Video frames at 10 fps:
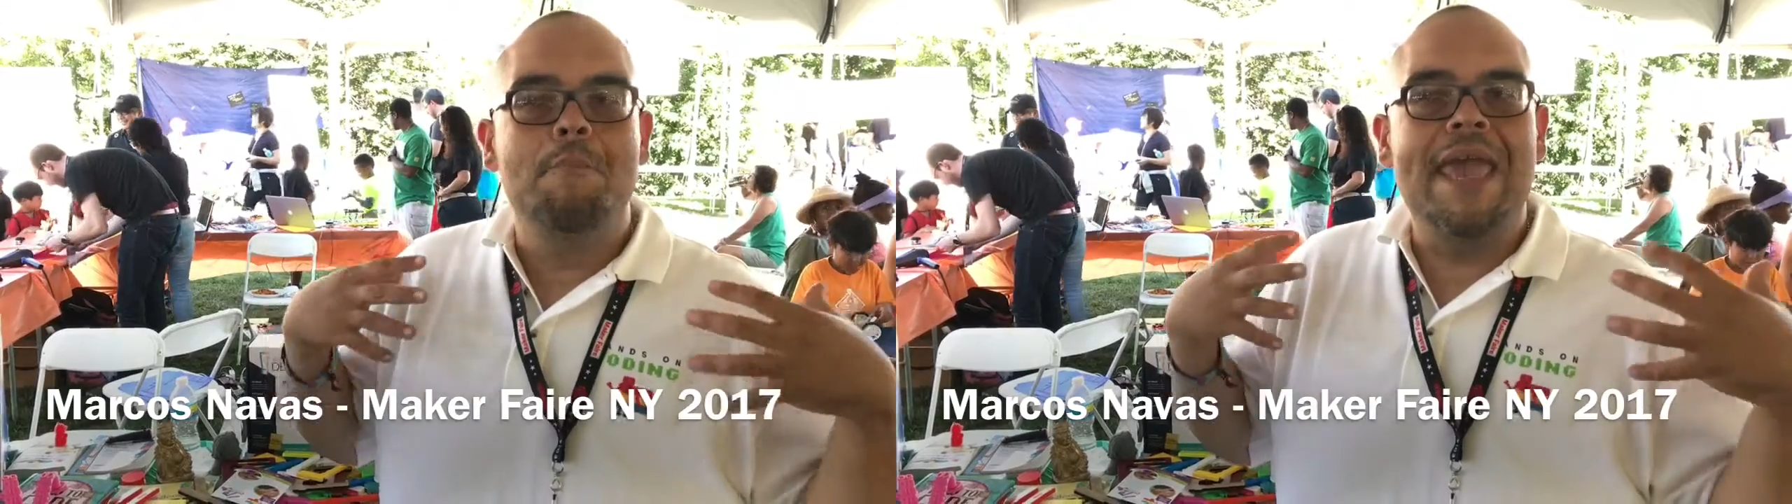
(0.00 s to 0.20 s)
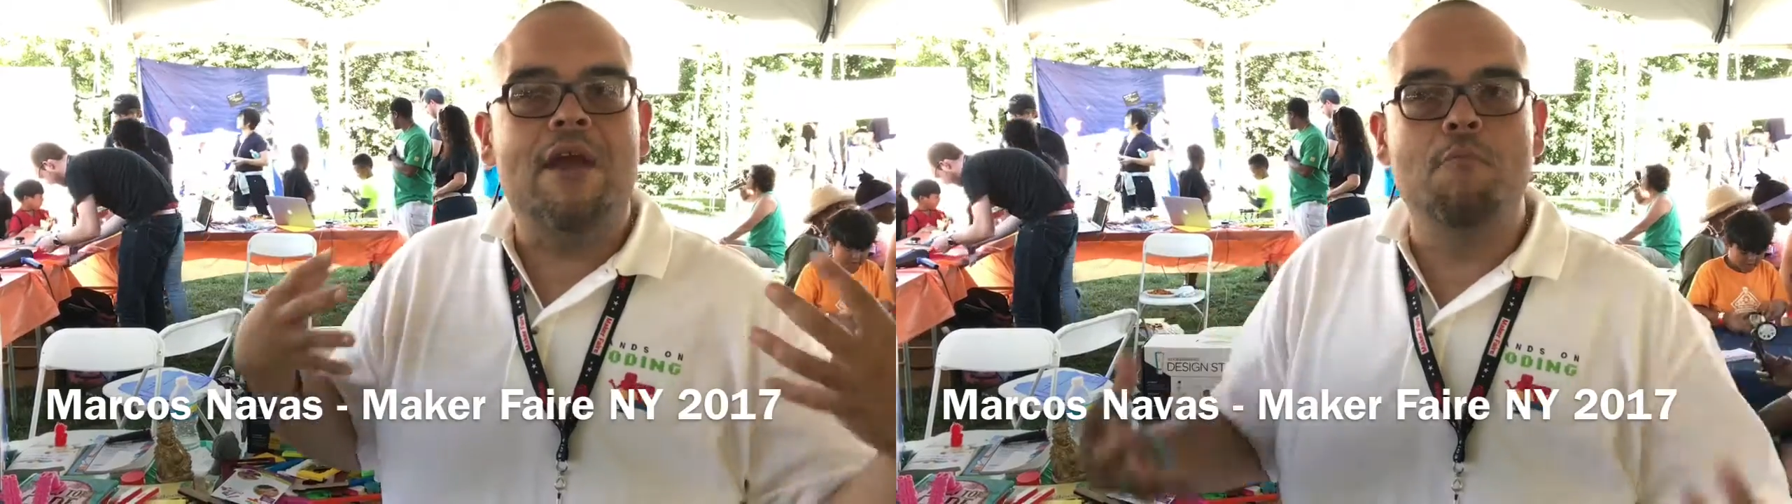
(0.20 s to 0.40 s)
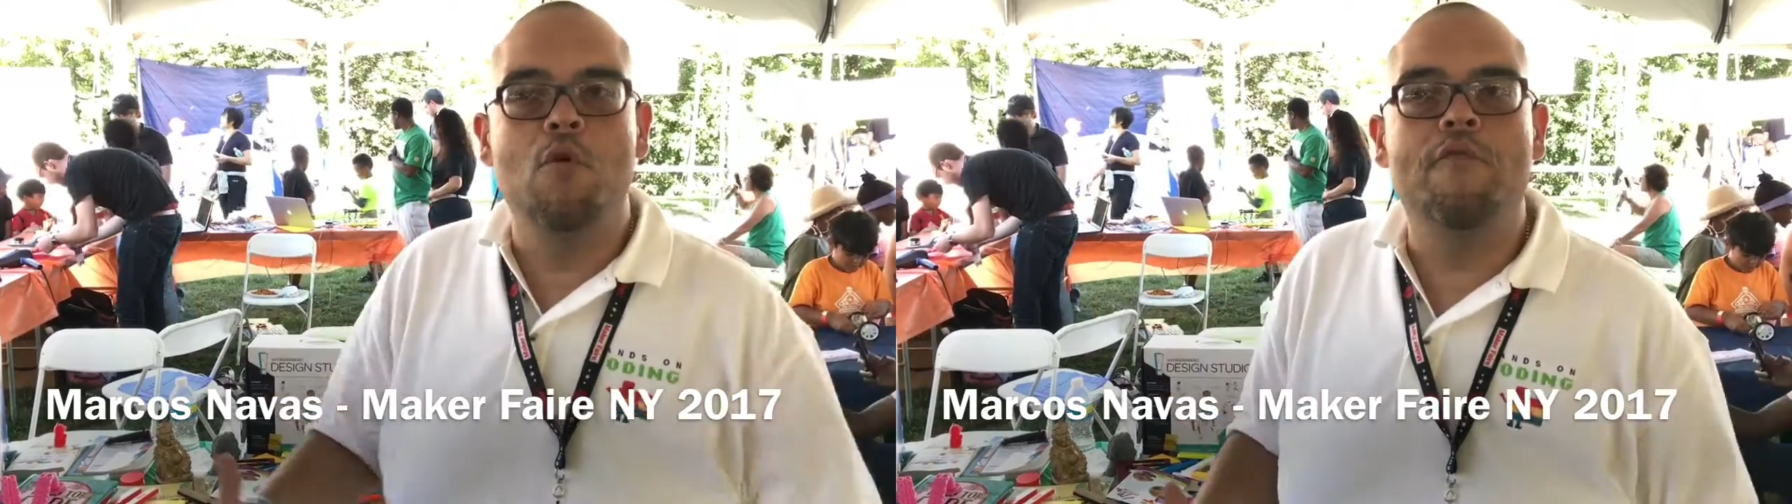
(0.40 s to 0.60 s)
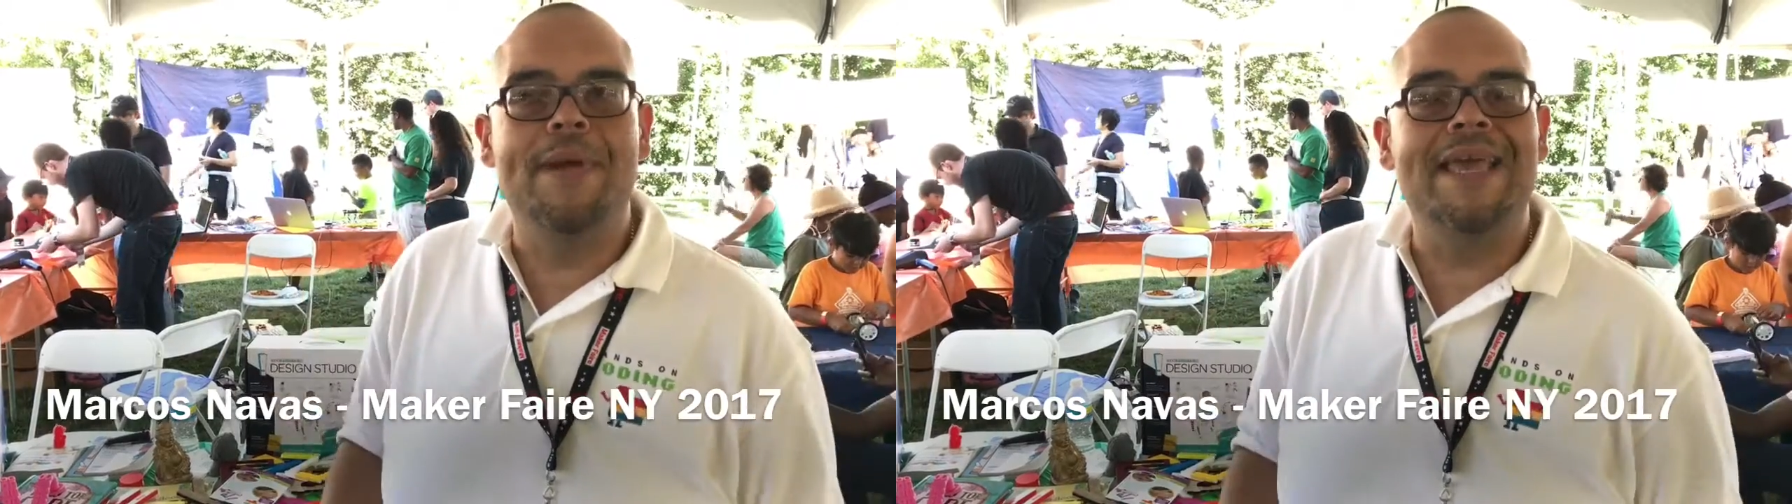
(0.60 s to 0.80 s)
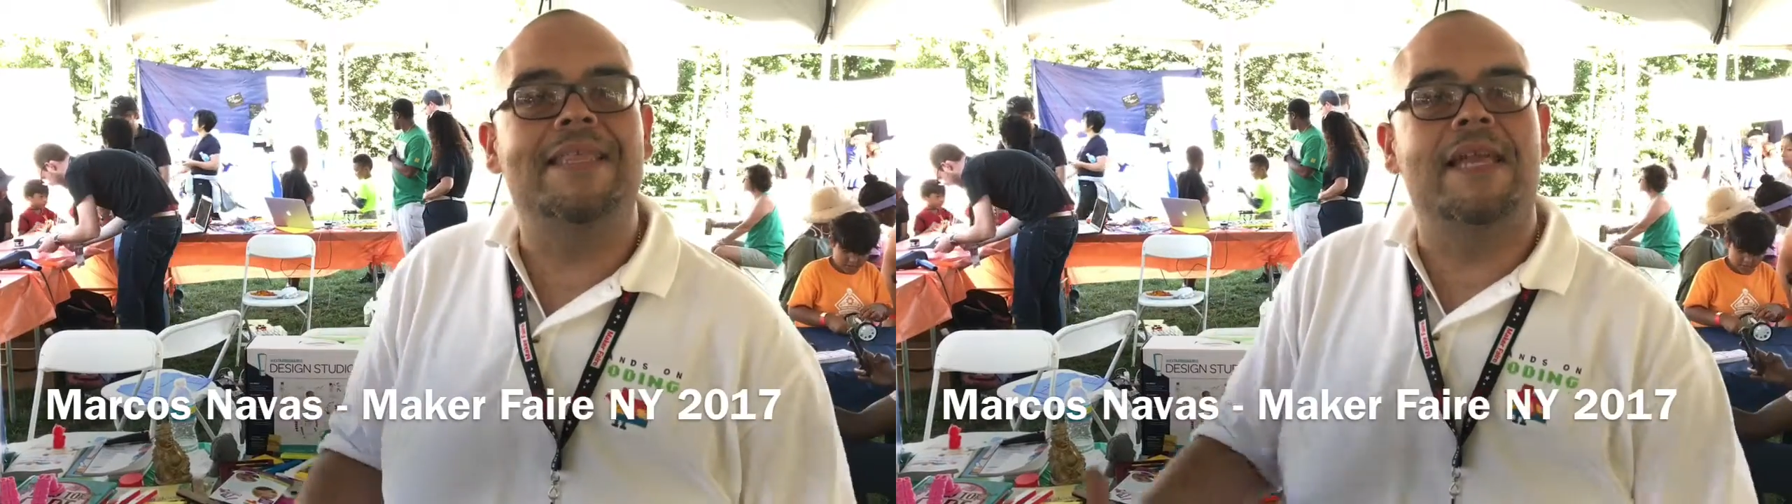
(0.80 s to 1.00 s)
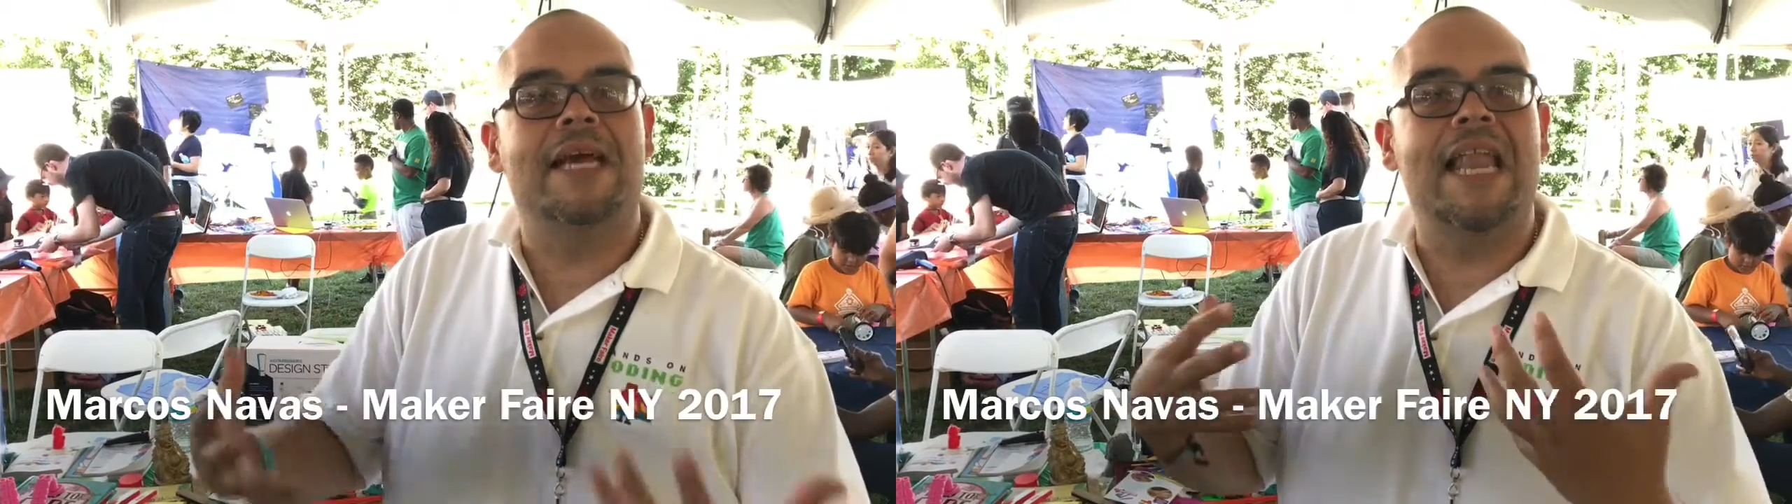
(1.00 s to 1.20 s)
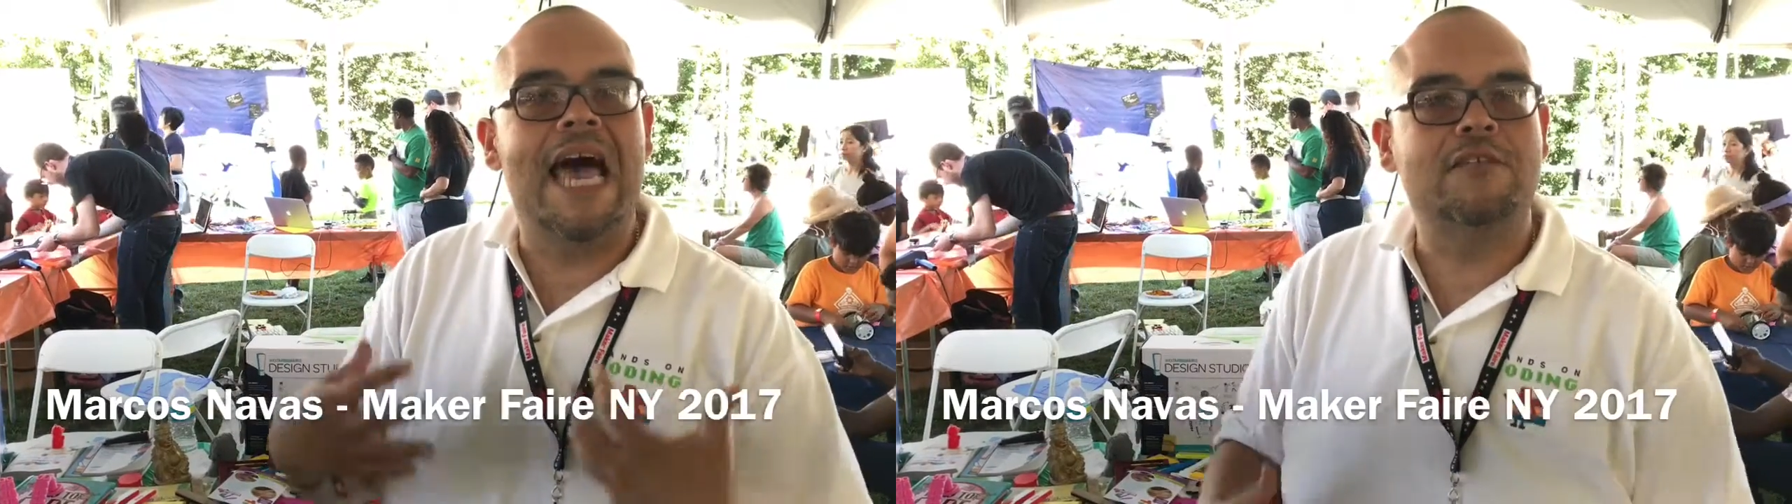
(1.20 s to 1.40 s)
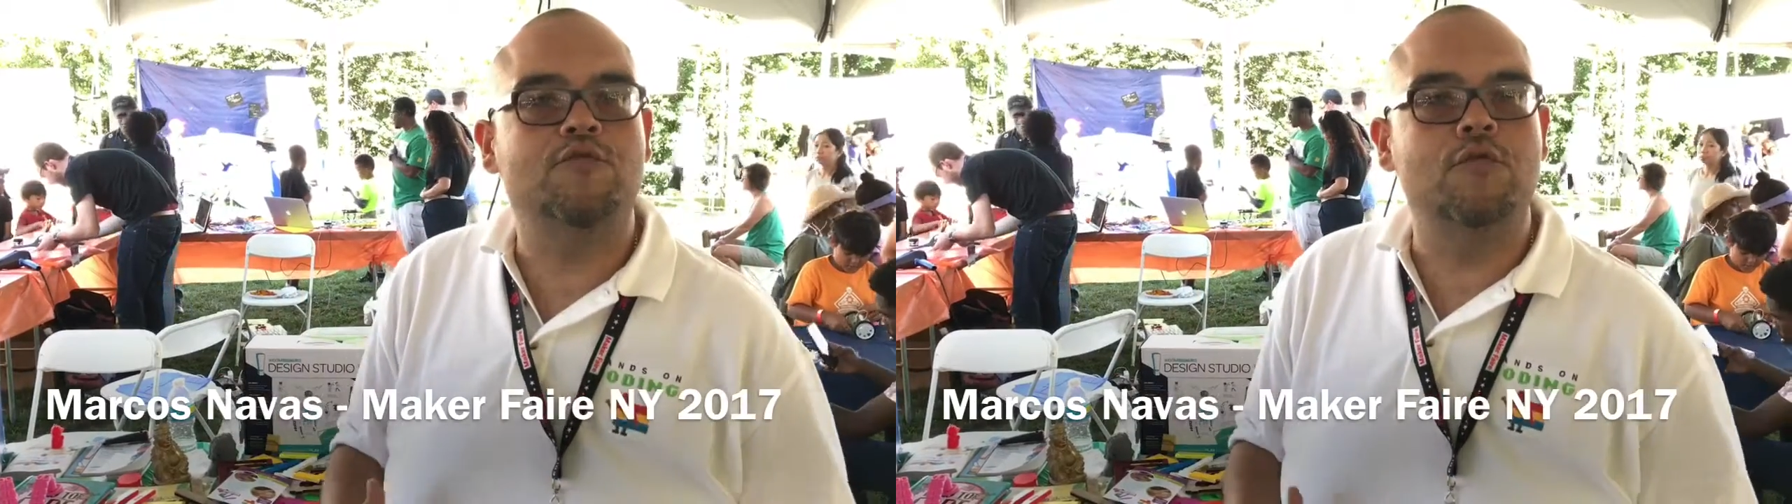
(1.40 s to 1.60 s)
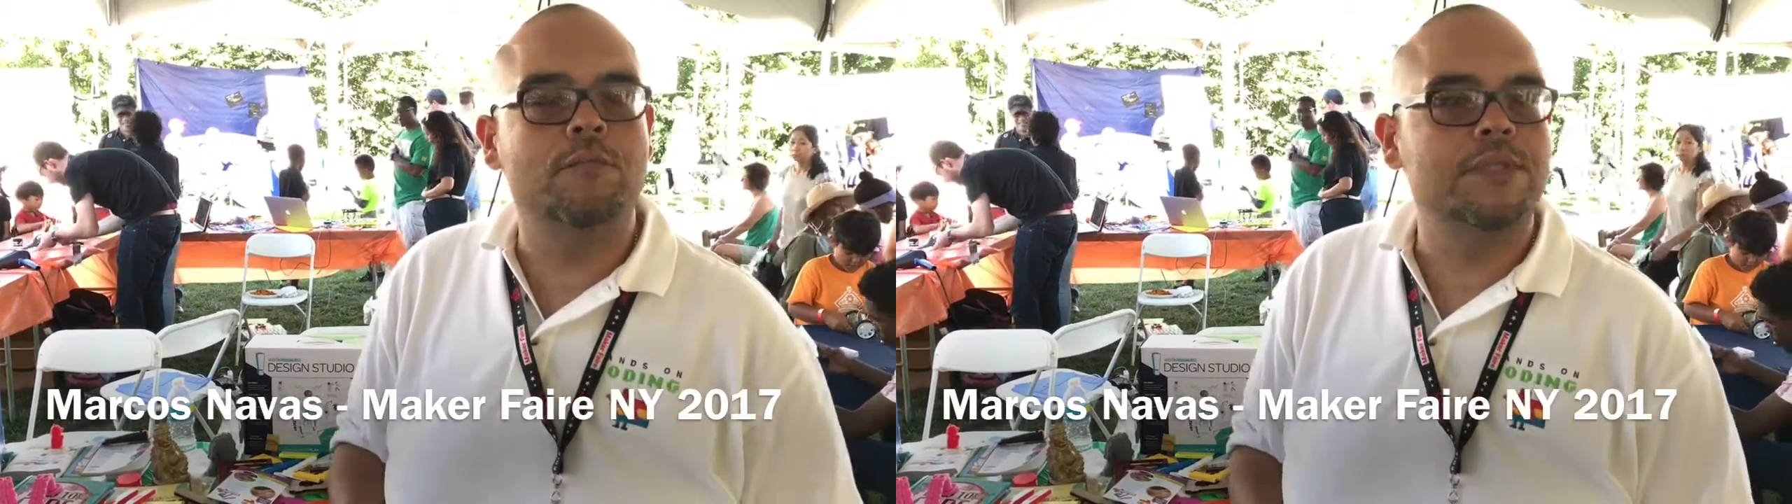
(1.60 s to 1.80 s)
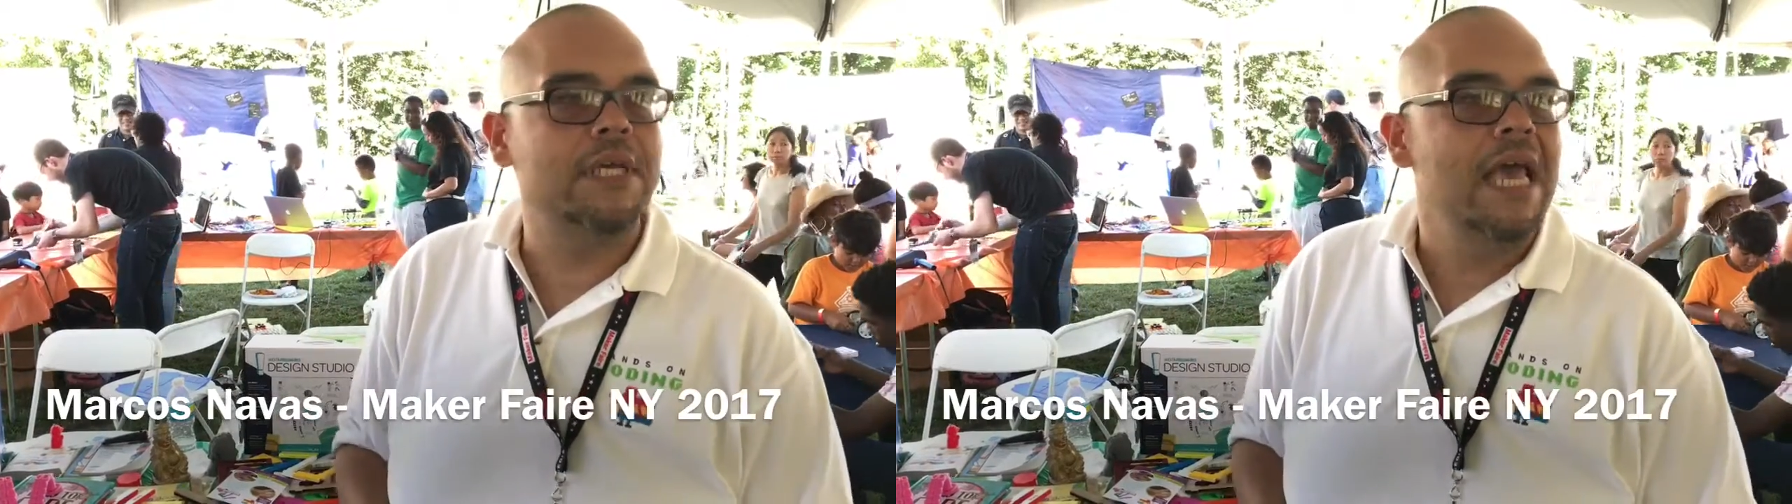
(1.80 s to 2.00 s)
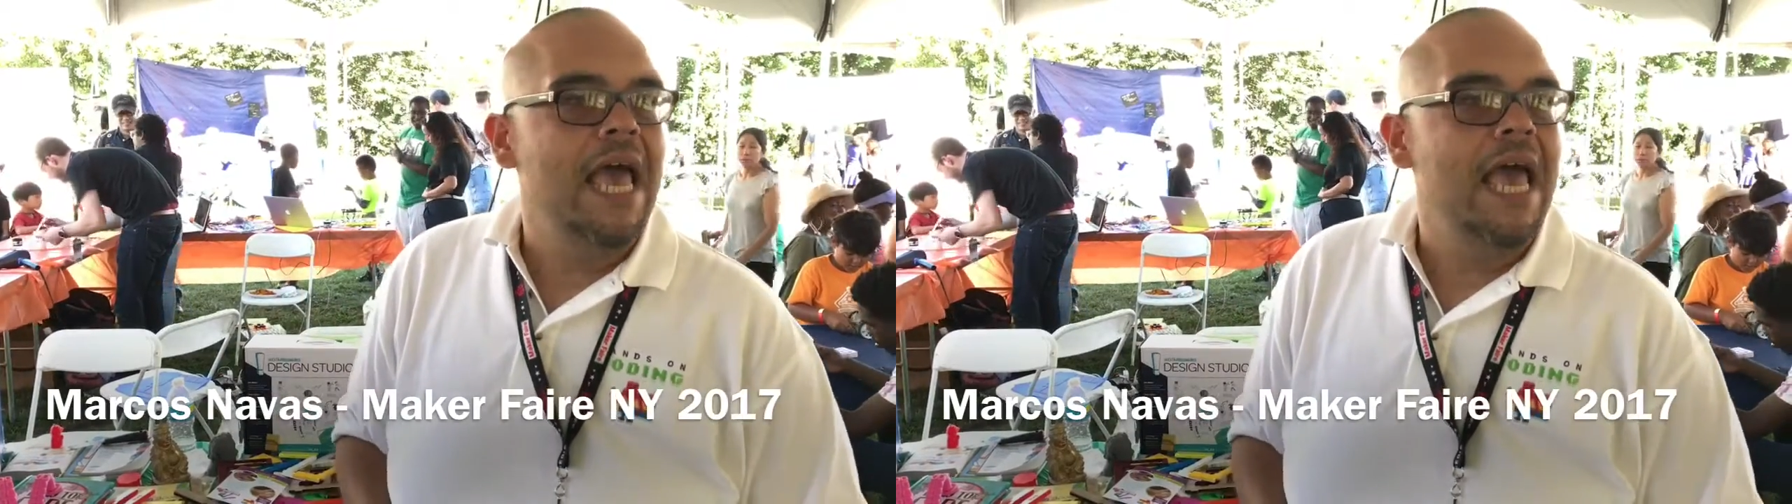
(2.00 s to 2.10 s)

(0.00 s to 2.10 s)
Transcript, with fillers: maker movement into the classrooms